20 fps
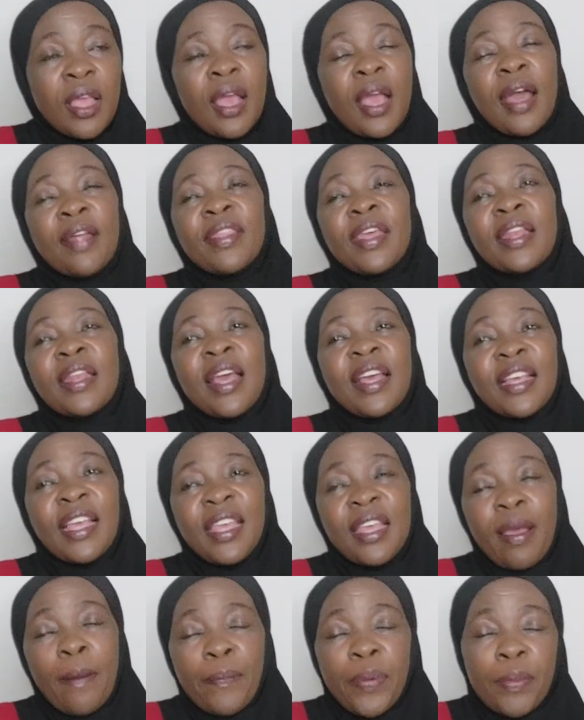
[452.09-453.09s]
And then I
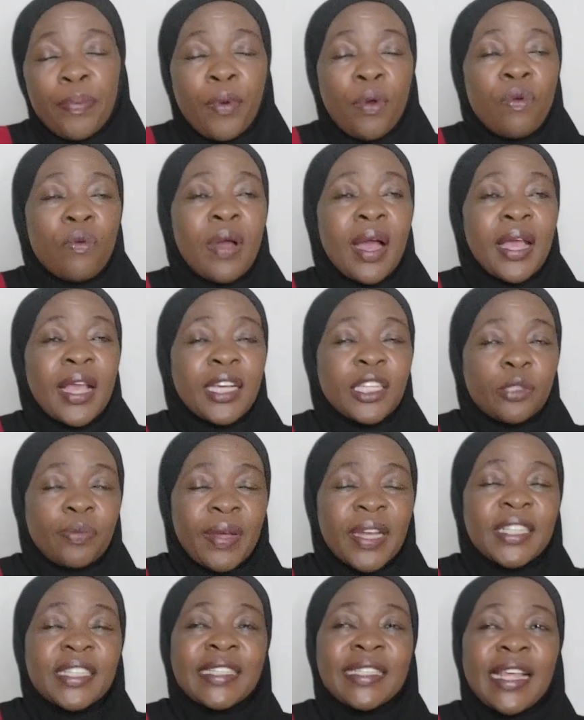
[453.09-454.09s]
hear people who are
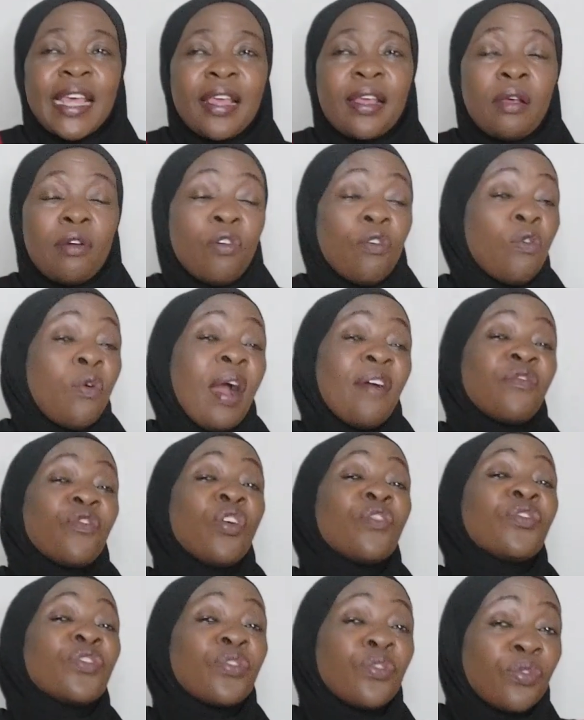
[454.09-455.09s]
experts say, or who have
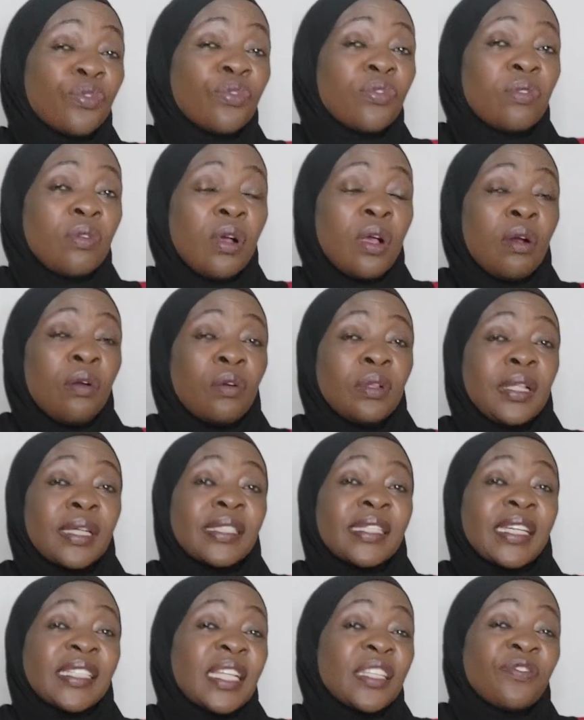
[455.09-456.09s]
gone through, the
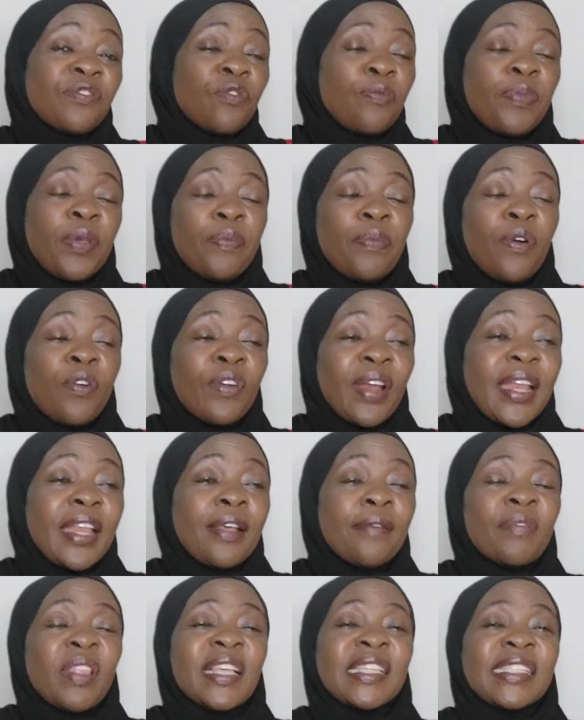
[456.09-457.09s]
successful people already,
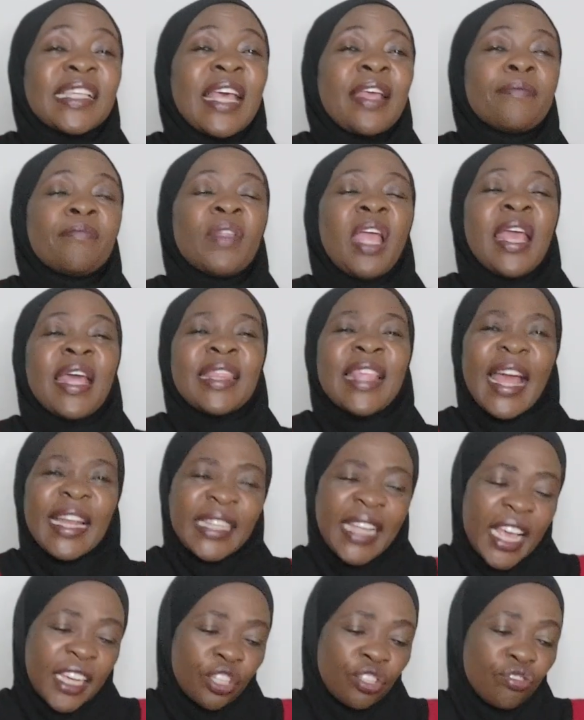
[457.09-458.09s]
they say, that
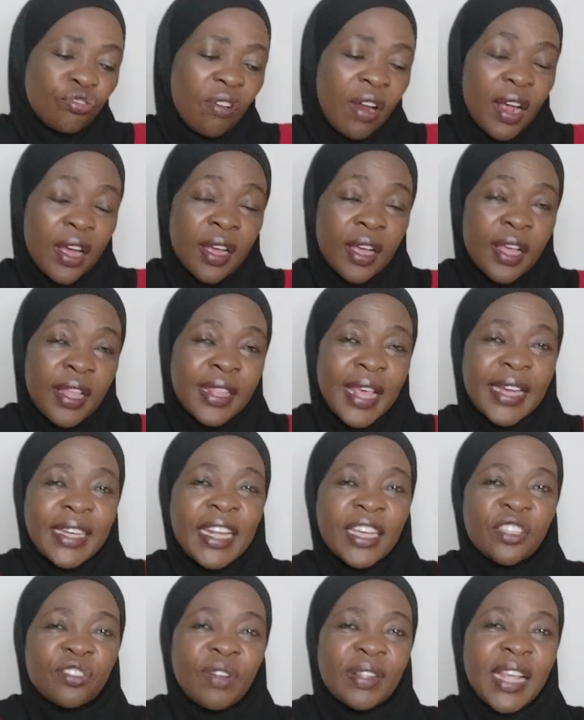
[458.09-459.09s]
extra
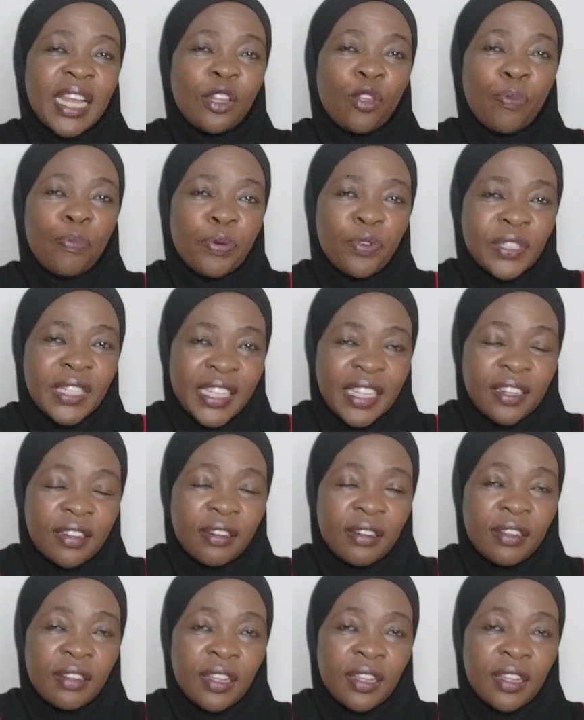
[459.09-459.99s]
that you put in,